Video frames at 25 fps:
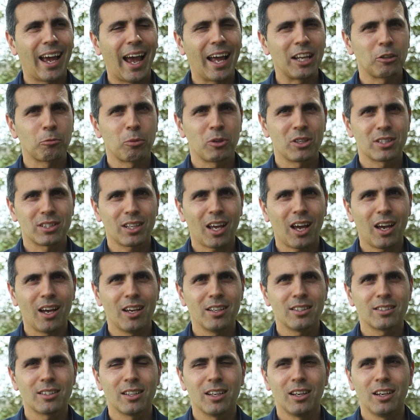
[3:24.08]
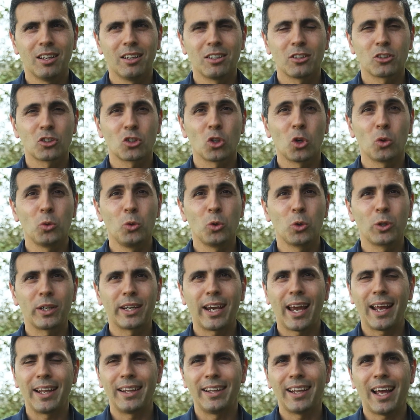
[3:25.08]
and precise, so you
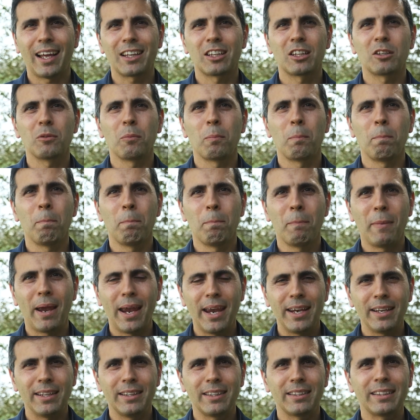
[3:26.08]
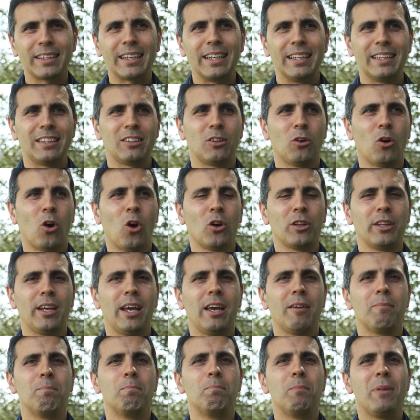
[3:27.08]
cannot make it on
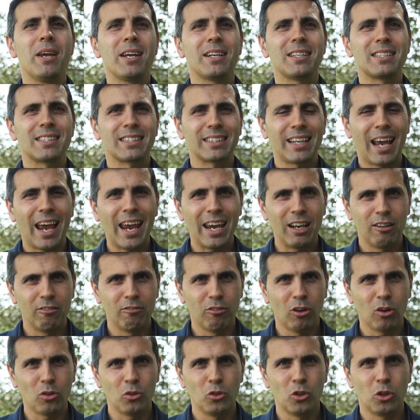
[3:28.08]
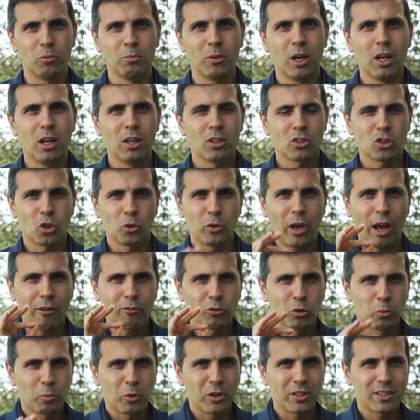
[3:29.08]
a big scale volume, so you
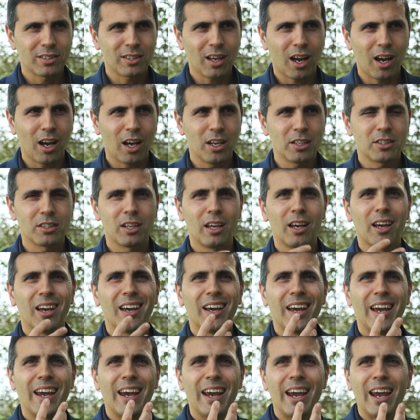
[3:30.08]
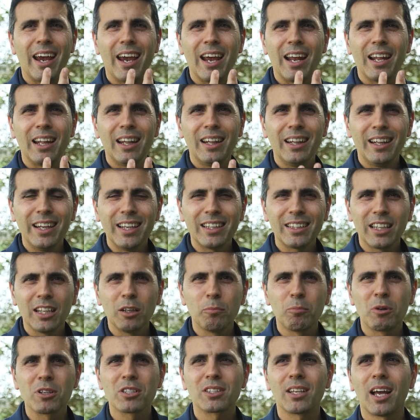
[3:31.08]
have to precise a
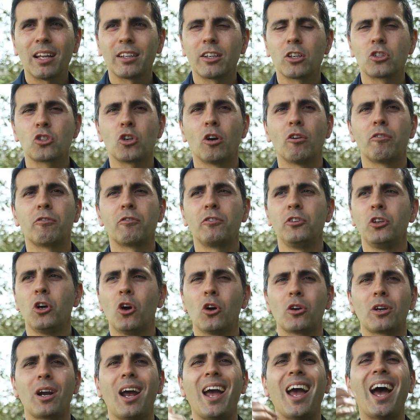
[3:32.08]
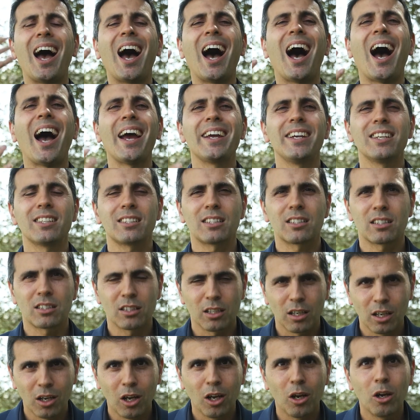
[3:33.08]
little percentage of your
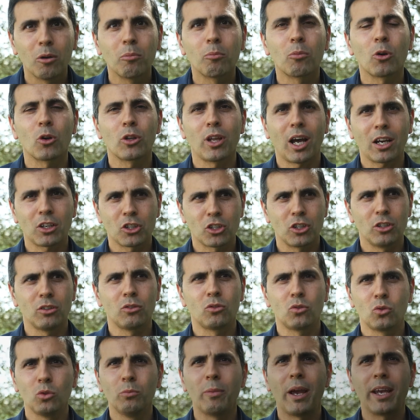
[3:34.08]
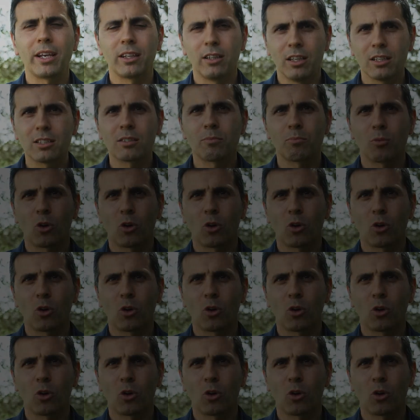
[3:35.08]
highest production to make this